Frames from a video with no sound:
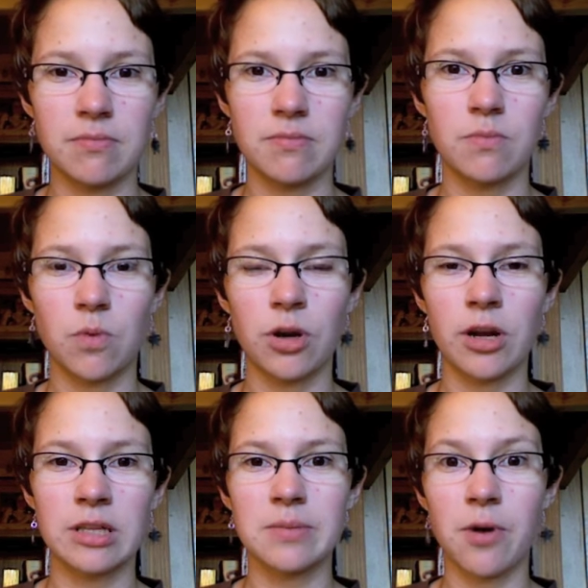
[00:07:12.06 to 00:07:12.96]
work
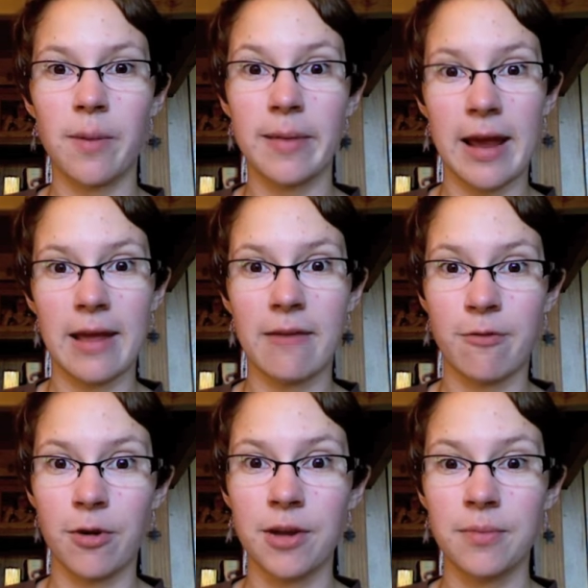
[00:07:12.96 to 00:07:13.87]
on some more planning
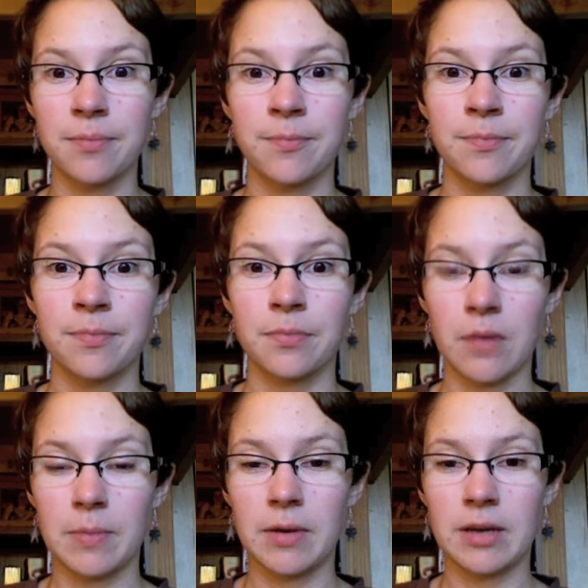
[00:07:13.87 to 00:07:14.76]
for it,
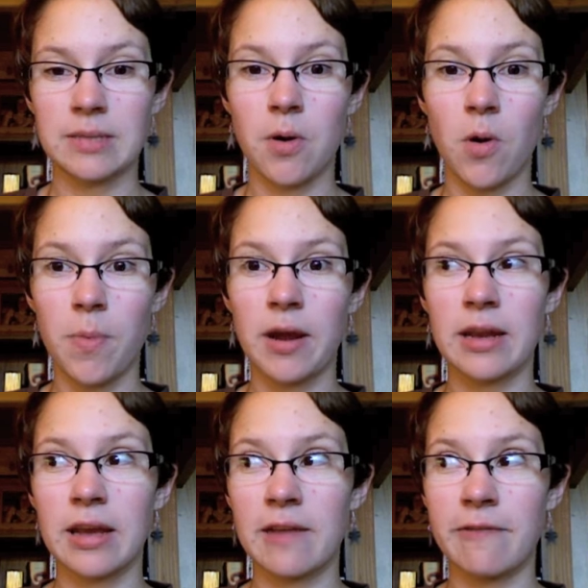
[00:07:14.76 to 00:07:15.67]
because I'm hoping
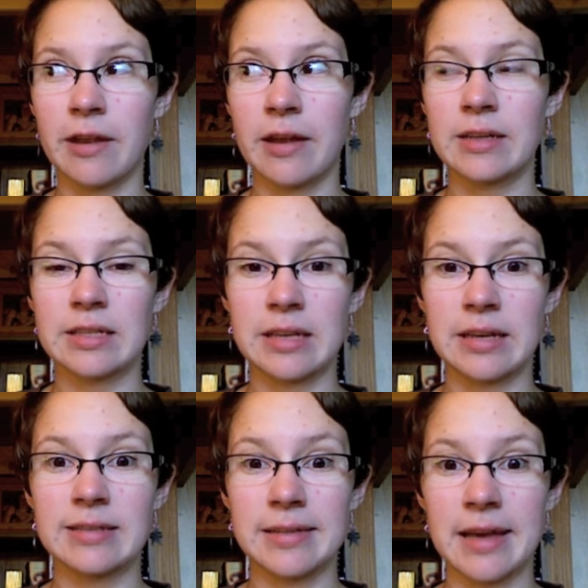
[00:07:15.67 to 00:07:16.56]
to get fittings and
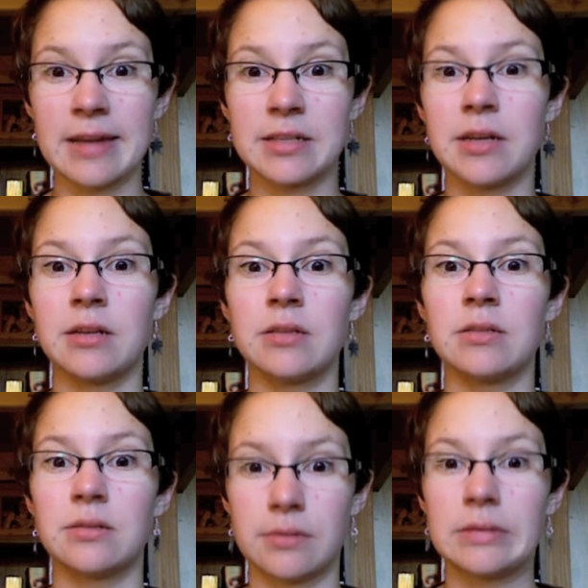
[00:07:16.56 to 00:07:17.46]
things like that done
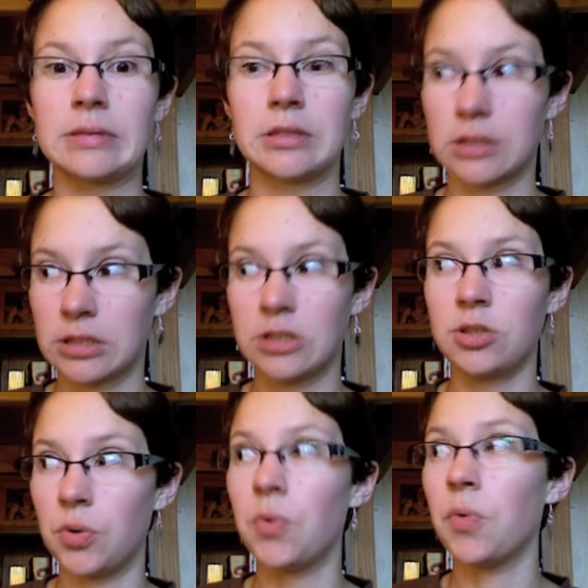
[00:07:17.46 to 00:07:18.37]

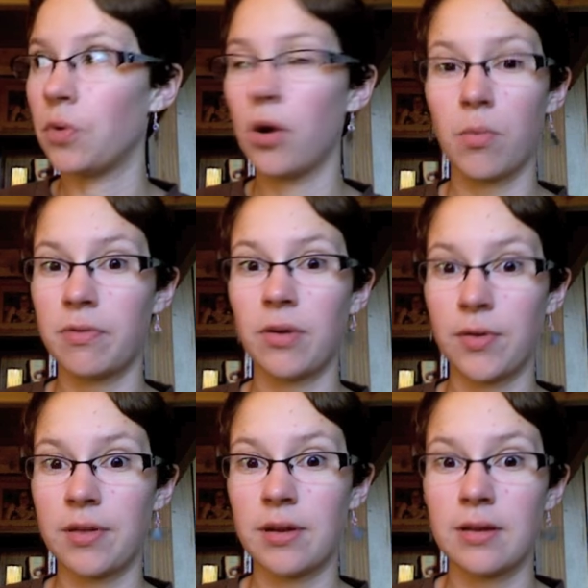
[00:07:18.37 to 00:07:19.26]
soon, hopefully
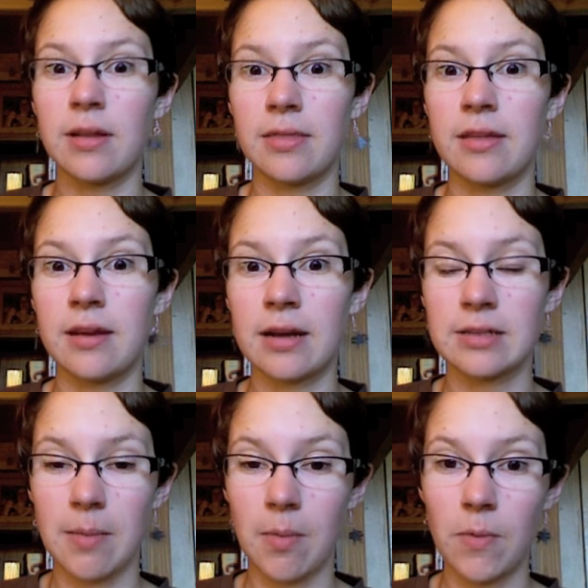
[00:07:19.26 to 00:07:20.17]
within the next
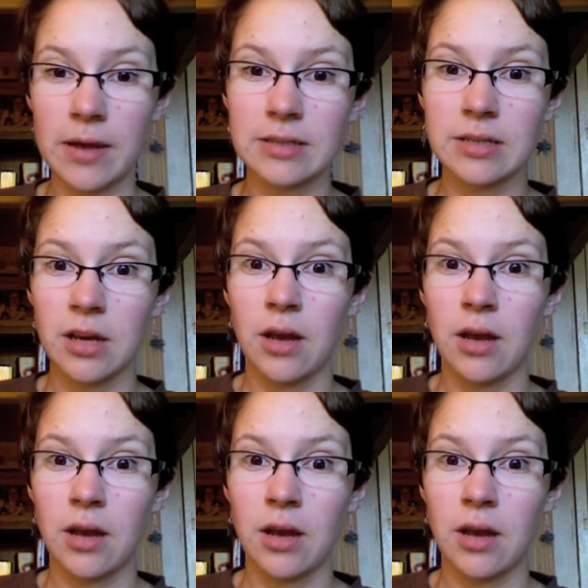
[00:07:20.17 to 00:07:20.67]
couple weeks.